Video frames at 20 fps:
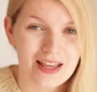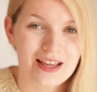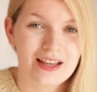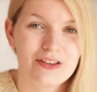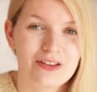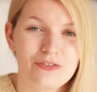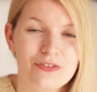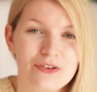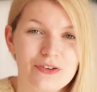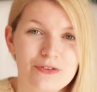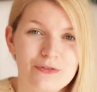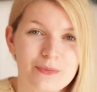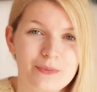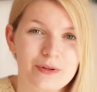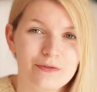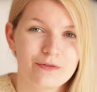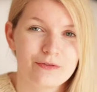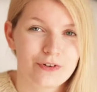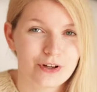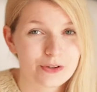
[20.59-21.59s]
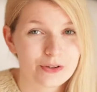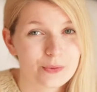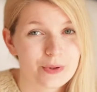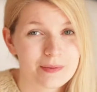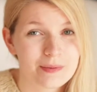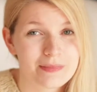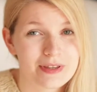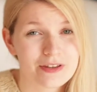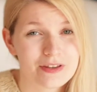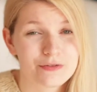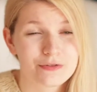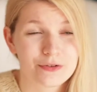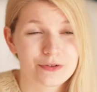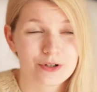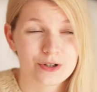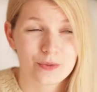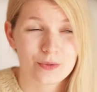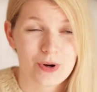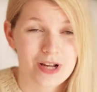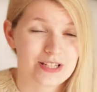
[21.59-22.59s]
If you've been following me
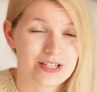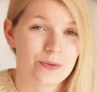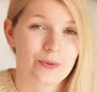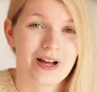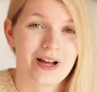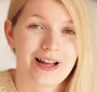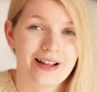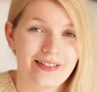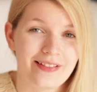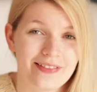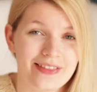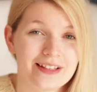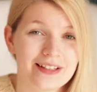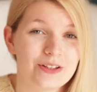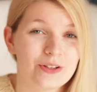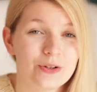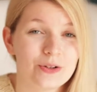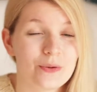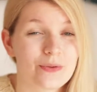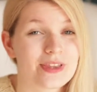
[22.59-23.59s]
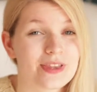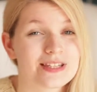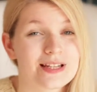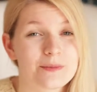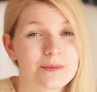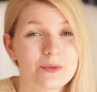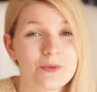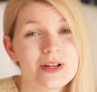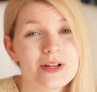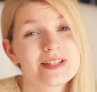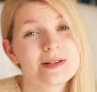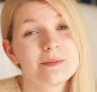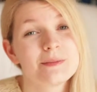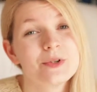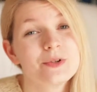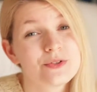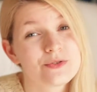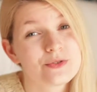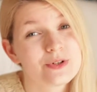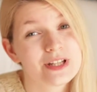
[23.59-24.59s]
for quite a while, then you know that I'm quite a
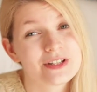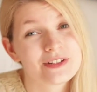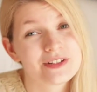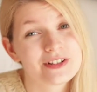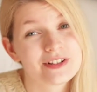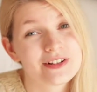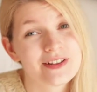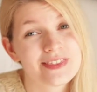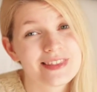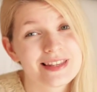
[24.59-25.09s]
mood reader.